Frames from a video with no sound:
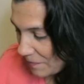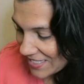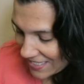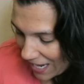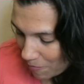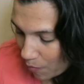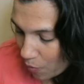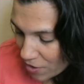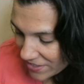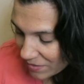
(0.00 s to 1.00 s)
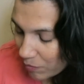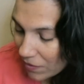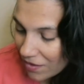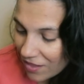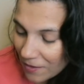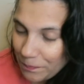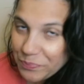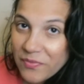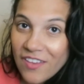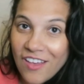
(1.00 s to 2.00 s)
this is a portable
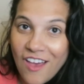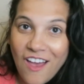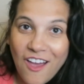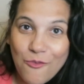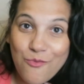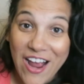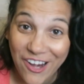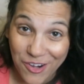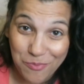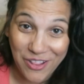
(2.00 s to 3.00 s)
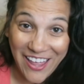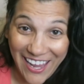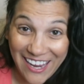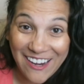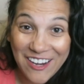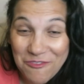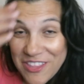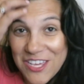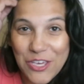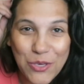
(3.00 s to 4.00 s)
record player
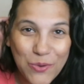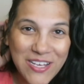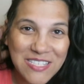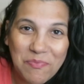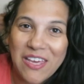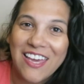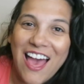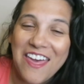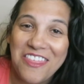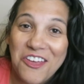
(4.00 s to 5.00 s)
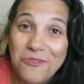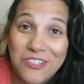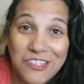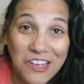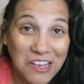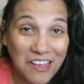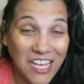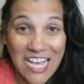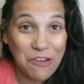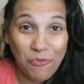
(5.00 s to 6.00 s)
with USB. I thought it was
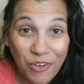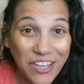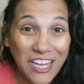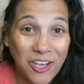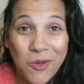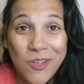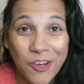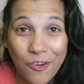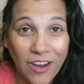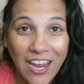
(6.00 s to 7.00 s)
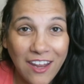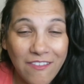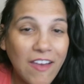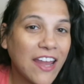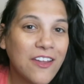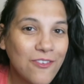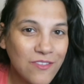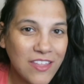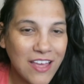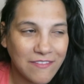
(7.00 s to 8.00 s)
really cool and creative. I
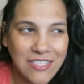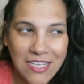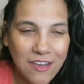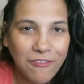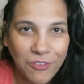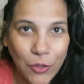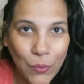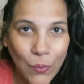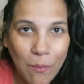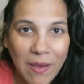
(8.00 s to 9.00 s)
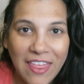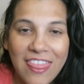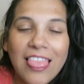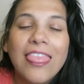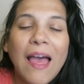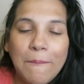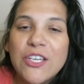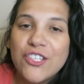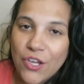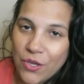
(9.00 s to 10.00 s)
know that I've seen a few, but let
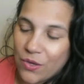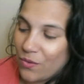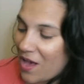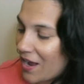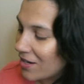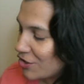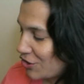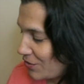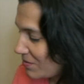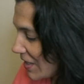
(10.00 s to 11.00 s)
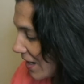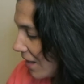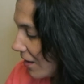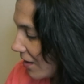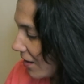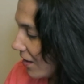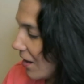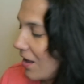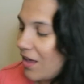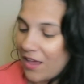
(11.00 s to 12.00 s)
me show you. I got to choose my color.
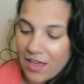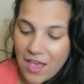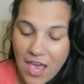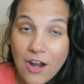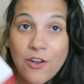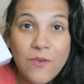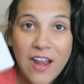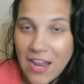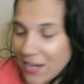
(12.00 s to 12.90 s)
I don't know what